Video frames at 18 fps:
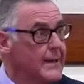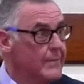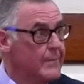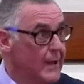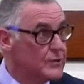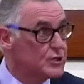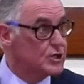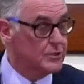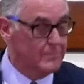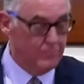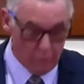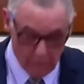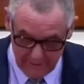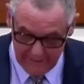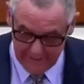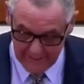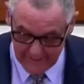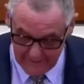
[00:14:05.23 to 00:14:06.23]
That's the
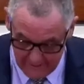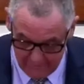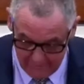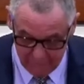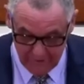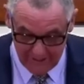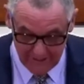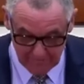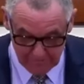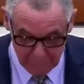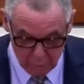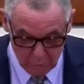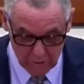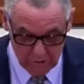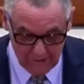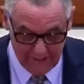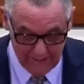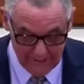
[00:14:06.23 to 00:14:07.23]
morning and evening,
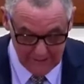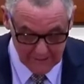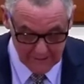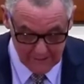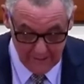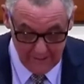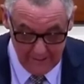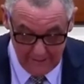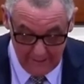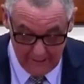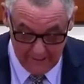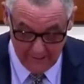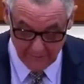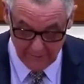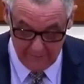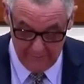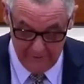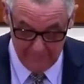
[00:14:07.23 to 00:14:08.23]
both held
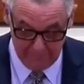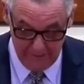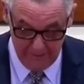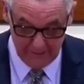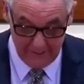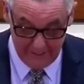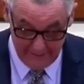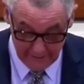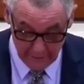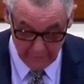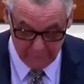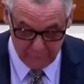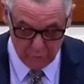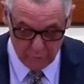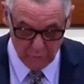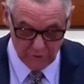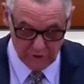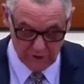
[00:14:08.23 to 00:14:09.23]
here in the building, and of
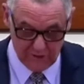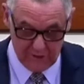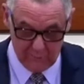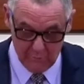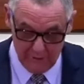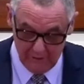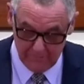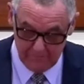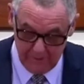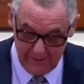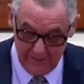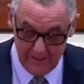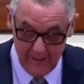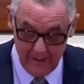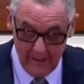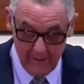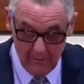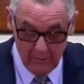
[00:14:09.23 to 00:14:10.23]
course, they will
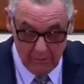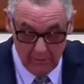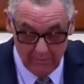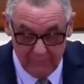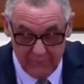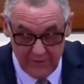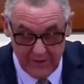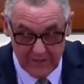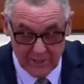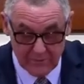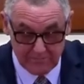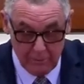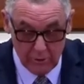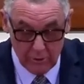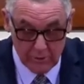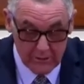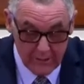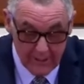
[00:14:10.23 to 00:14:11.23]
be on
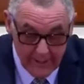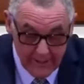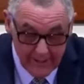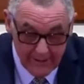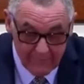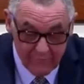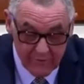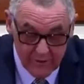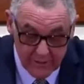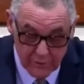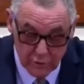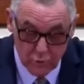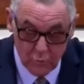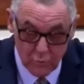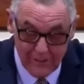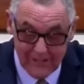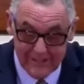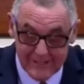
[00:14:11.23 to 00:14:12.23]
Facebook Live as
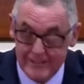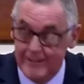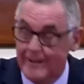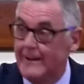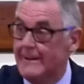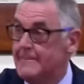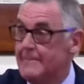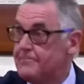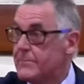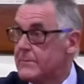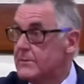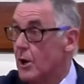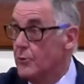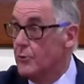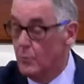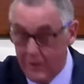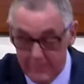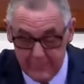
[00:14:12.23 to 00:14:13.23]
well.
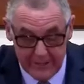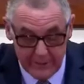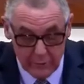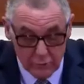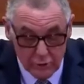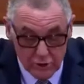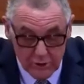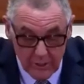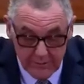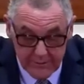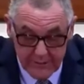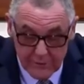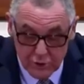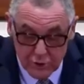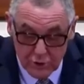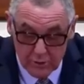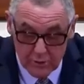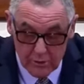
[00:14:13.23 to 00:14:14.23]
Now, there will be no Sunday
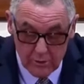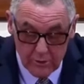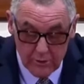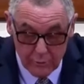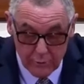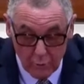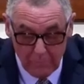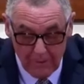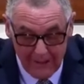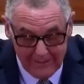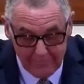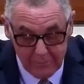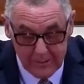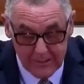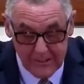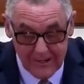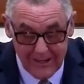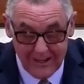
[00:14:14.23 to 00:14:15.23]
school, no
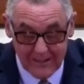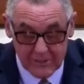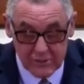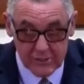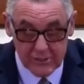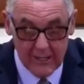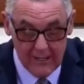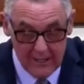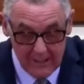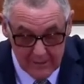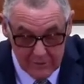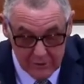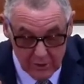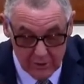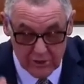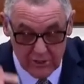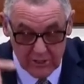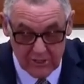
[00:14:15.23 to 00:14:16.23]
Bible class.
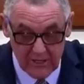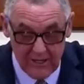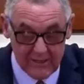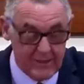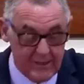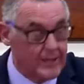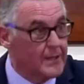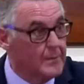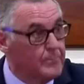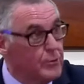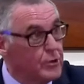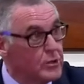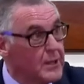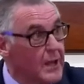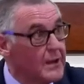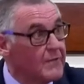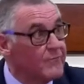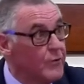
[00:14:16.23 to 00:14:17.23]
Just as I think about
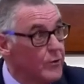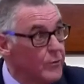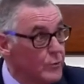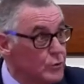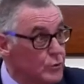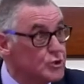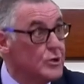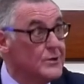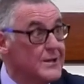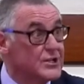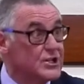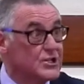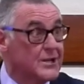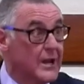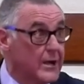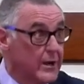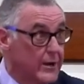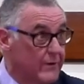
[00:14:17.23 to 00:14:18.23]
that, for those who are
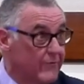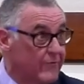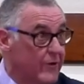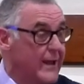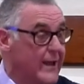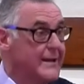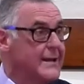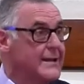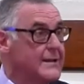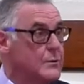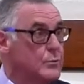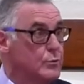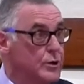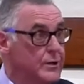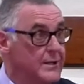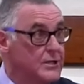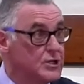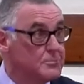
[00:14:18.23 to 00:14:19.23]
listening on a Friday to
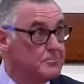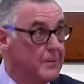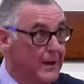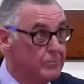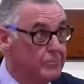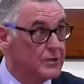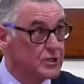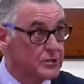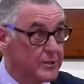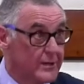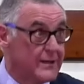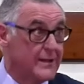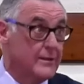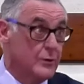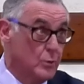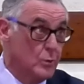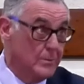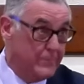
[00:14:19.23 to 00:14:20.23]
Woody's Bible study,
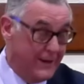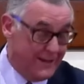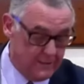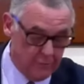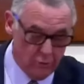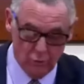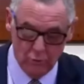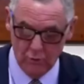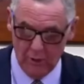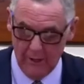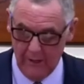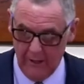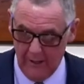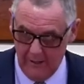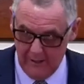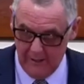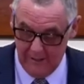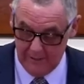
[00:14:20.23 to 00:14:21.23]
there will be no
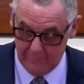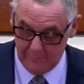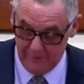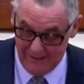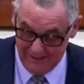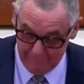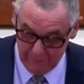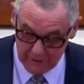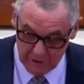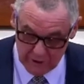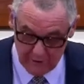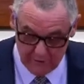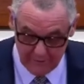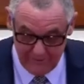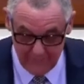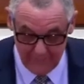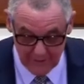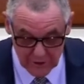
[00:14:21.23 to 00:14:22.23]
uh, Bible
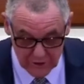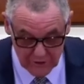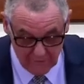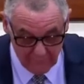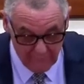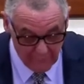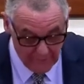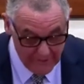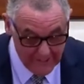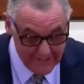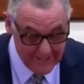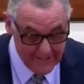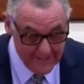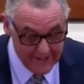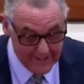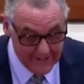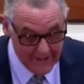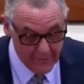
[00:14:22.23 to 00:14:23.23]
study this
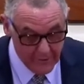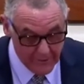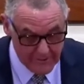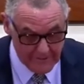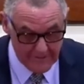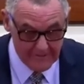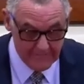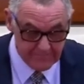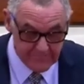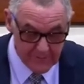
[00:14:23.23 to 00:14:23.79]
Friday either.